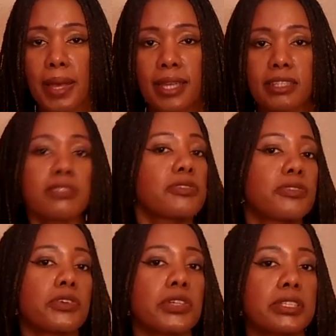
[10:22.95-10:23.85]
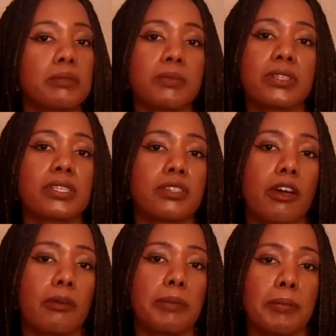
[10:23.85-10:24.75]
But for the moon in
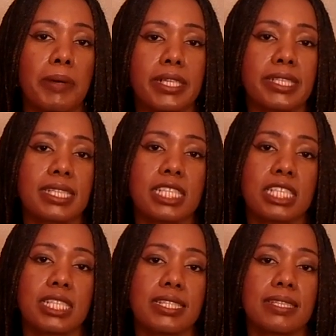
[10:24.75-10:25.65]
Scorpio person,